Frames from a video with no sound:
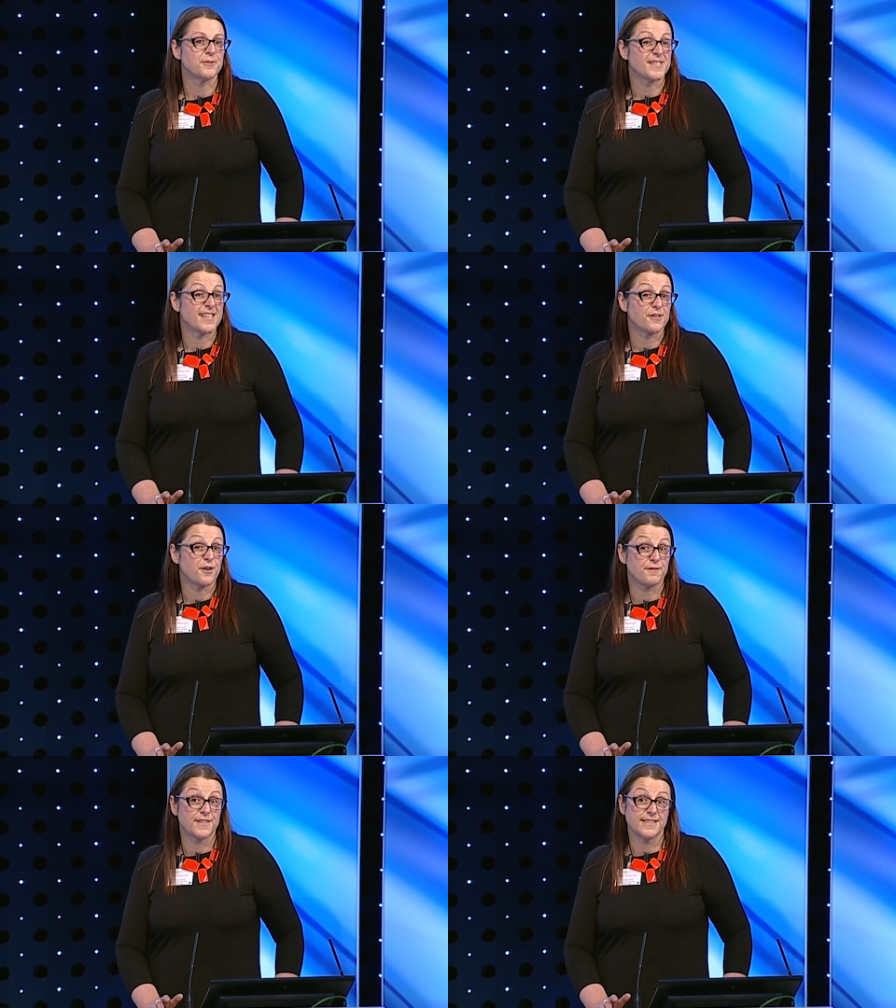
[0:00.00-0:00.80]
that we sell
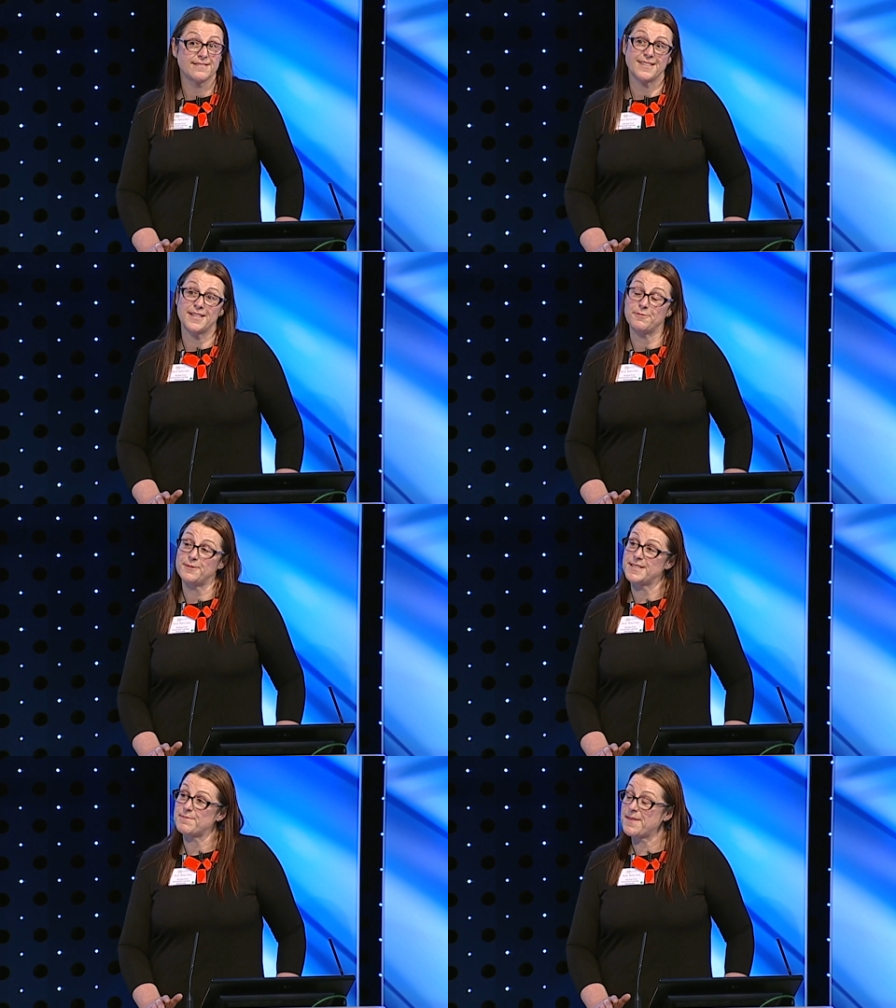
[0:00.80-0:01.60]
coffee and then
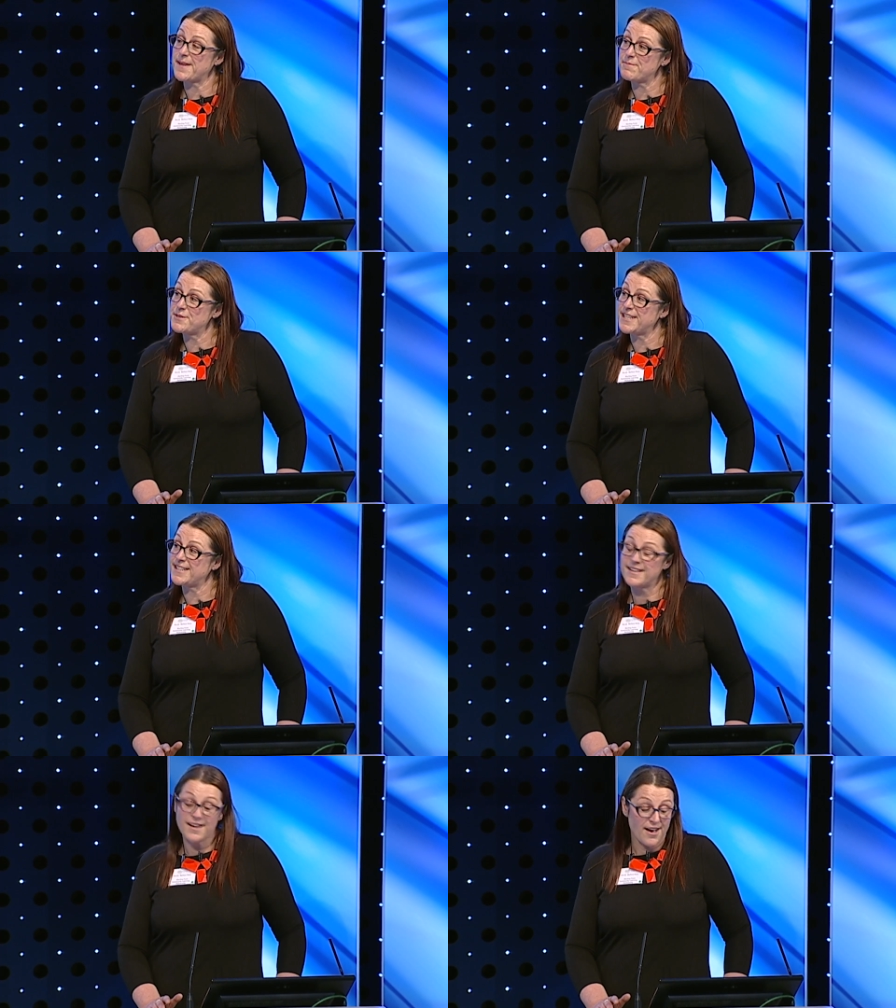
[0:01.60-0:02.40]
we spend that
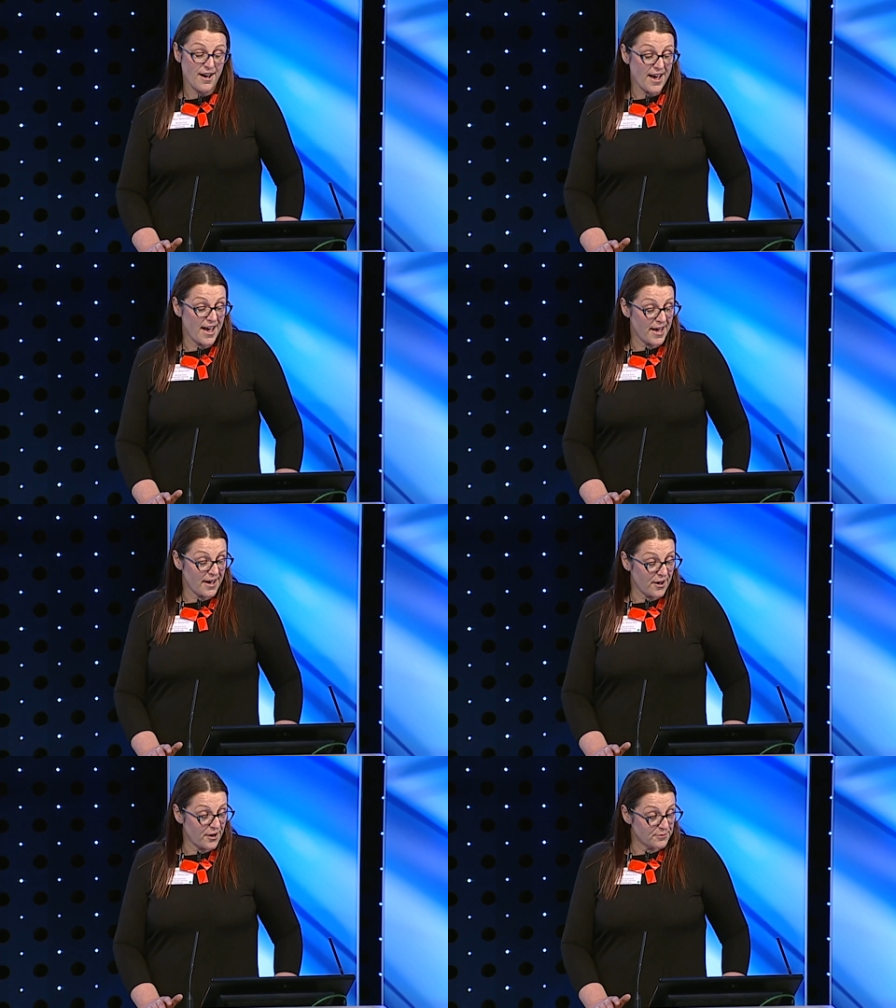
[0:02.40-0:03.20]
money
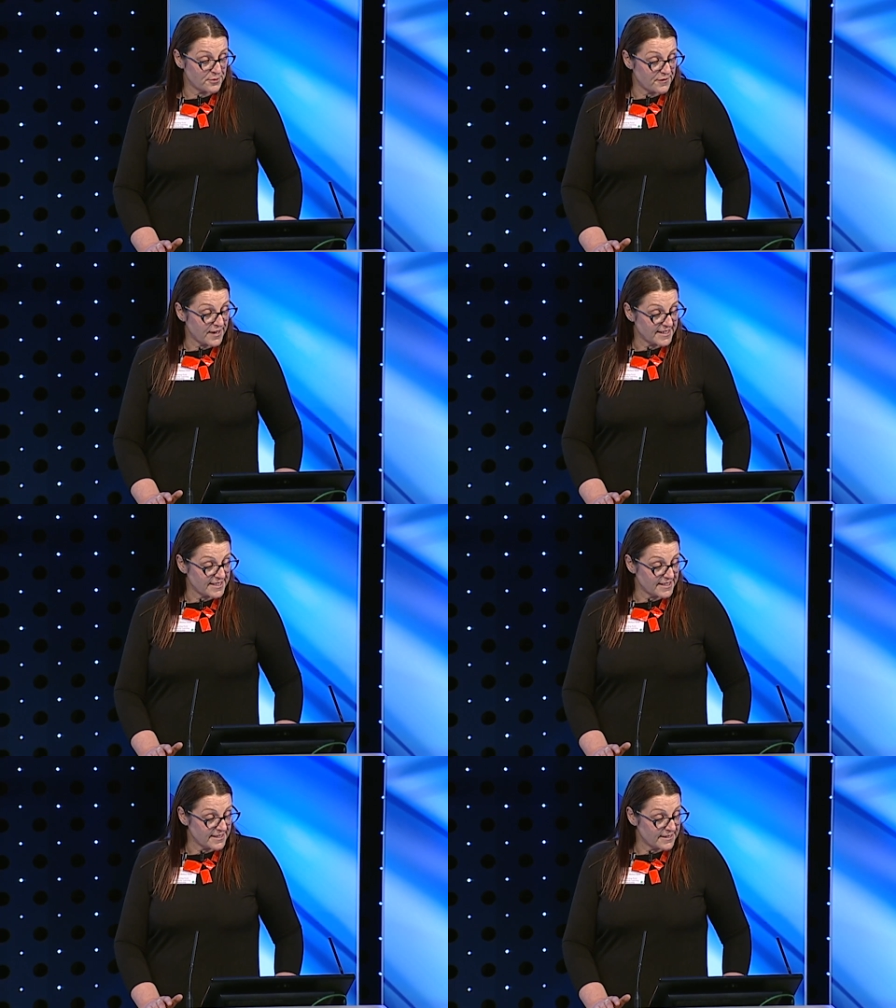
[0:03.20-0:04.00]
on
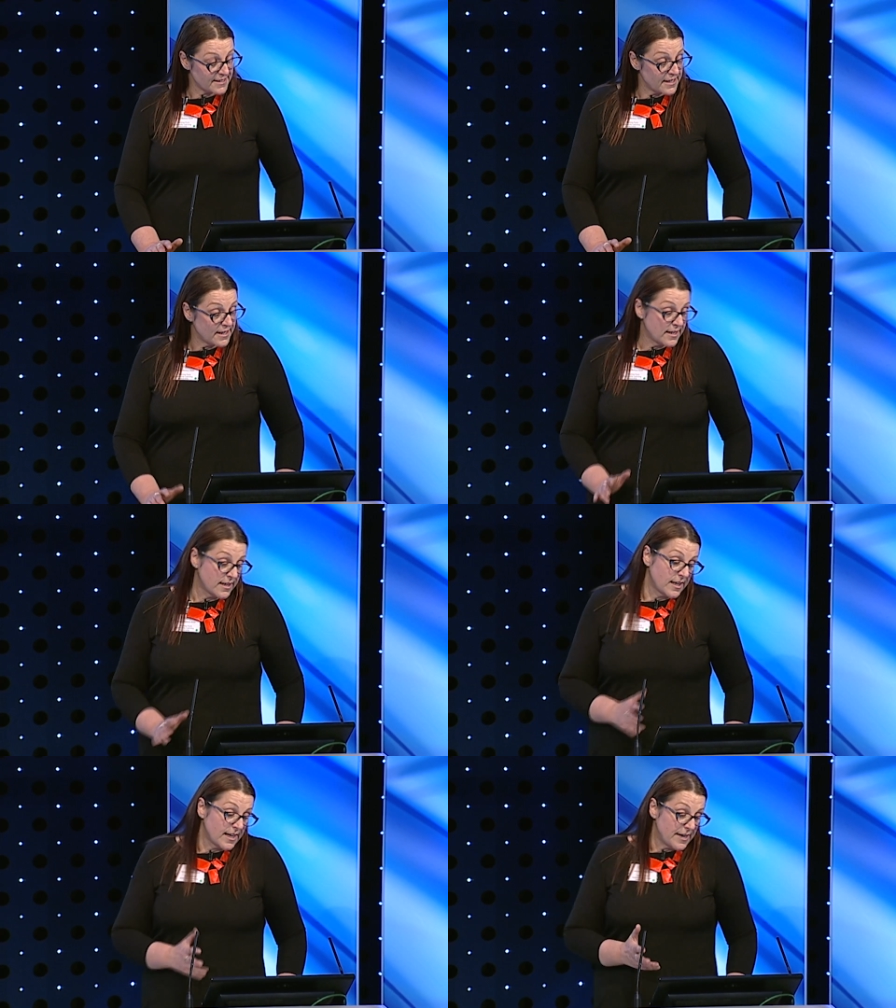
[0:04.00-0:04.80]
providing
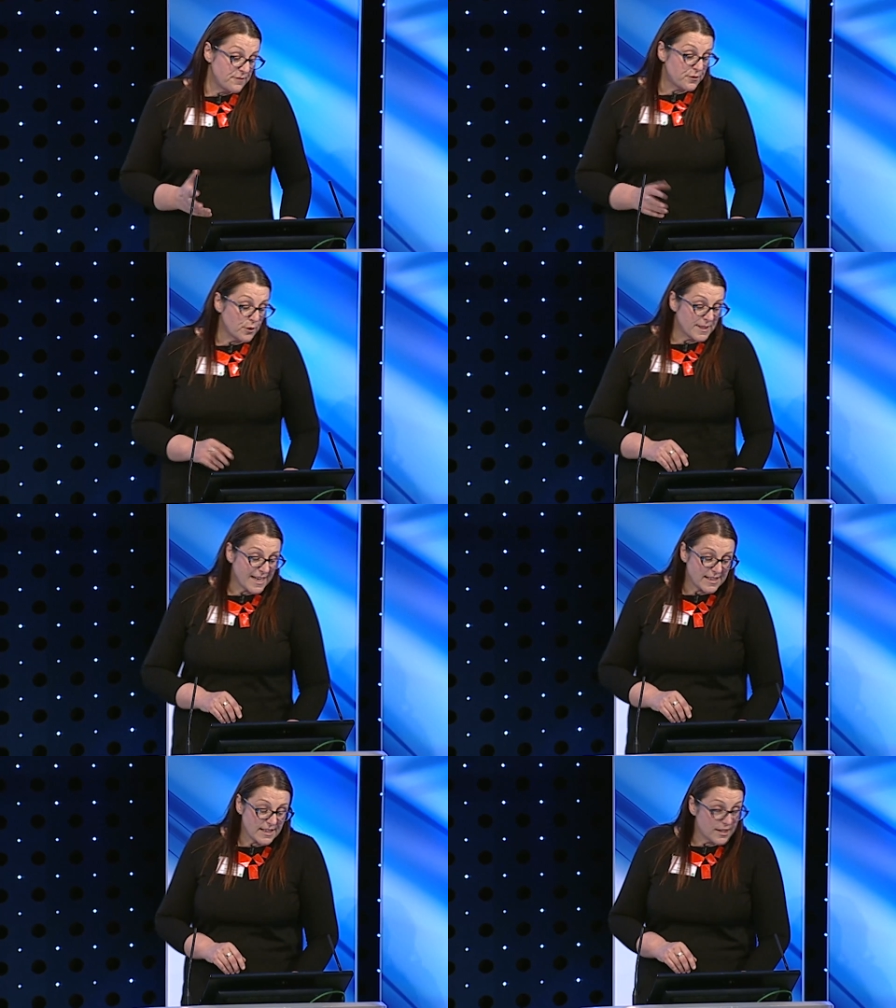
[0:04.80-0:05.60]

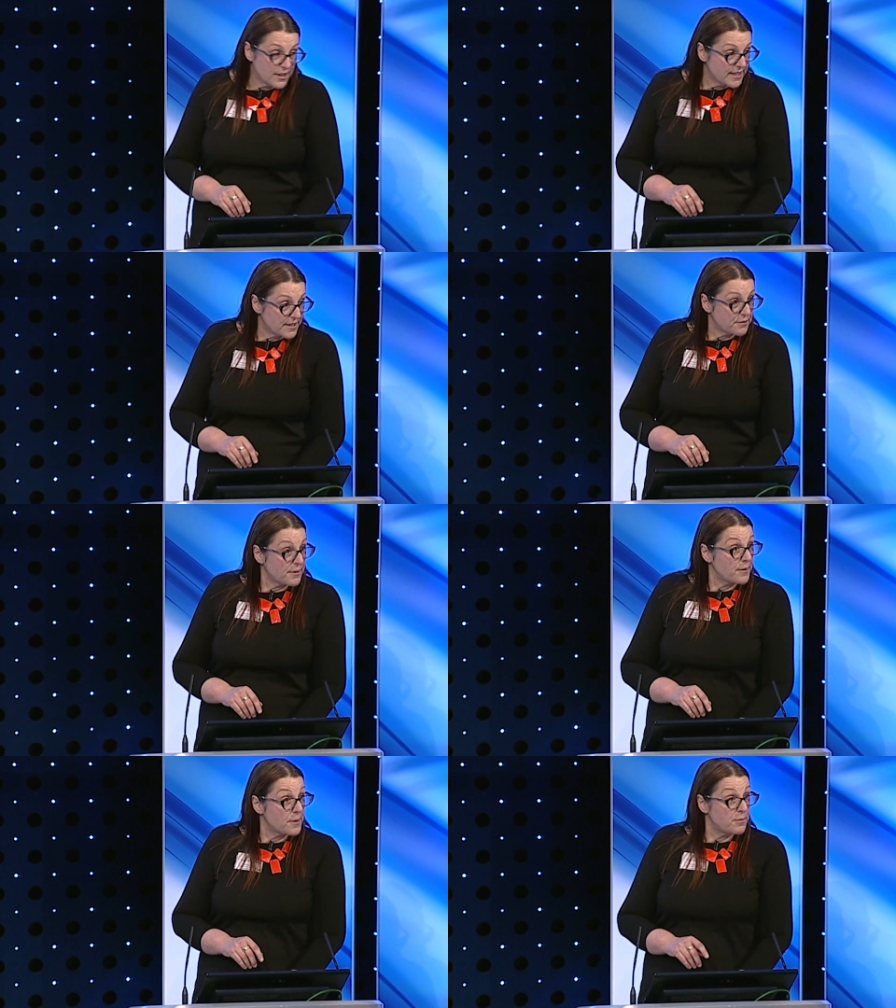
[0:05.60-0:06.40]
informal adult learning
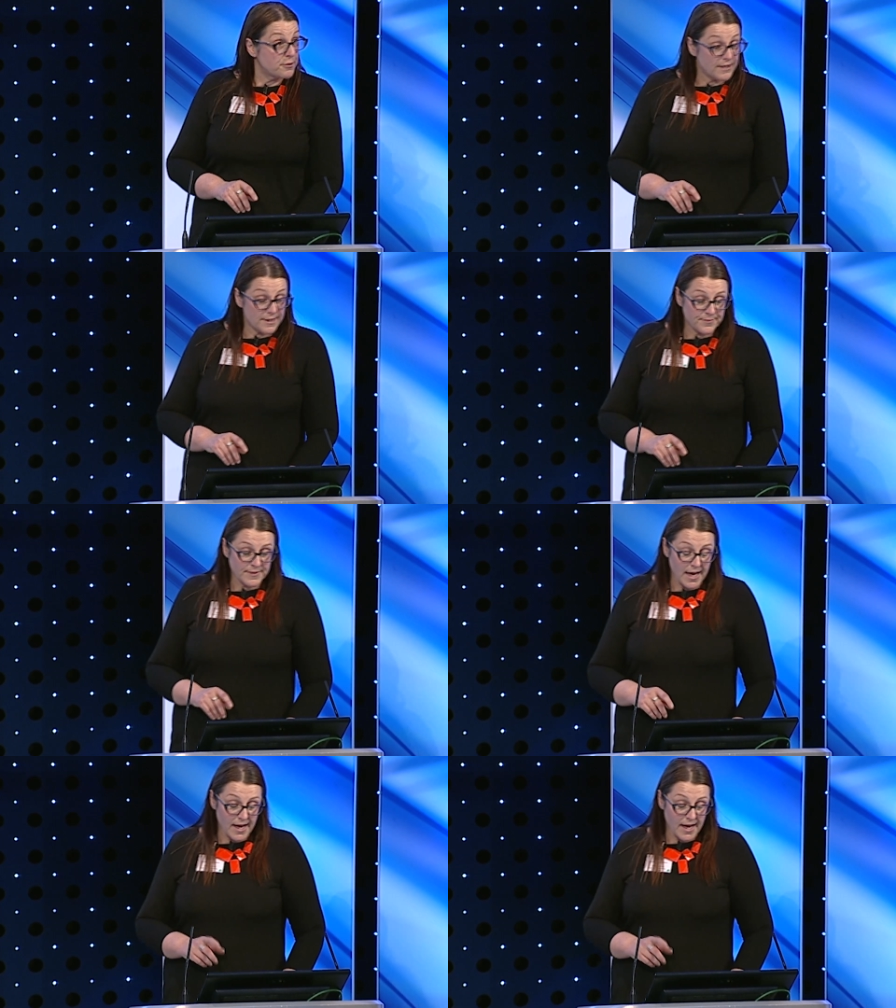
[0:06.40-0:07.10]
throughout the borough.